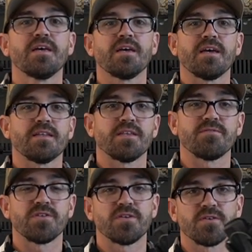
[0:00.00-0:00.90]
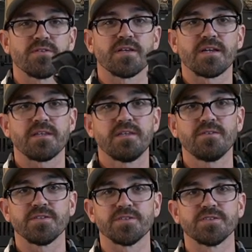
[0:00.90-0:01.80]
and they've cured that
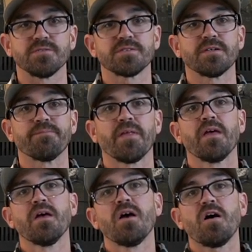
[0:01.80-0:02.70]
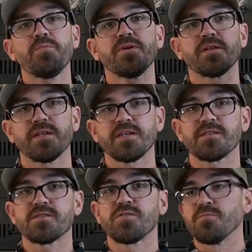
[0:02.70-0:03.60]
heel issue. So I'll put
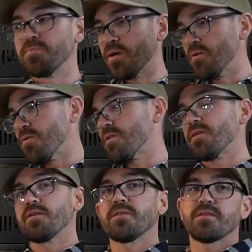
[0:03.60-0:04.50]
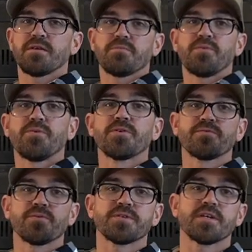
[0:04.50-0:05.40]
links to both the Polar
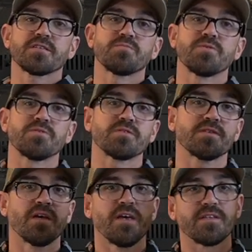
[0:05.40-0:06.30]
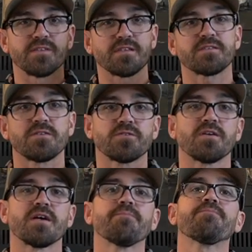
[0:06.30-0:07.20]
Vortex boots, the 600
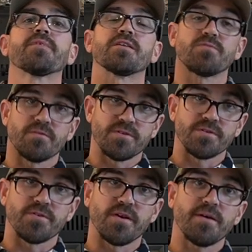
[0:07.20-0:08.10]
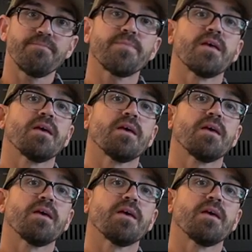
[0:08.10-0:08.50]
gram and 1200 gram,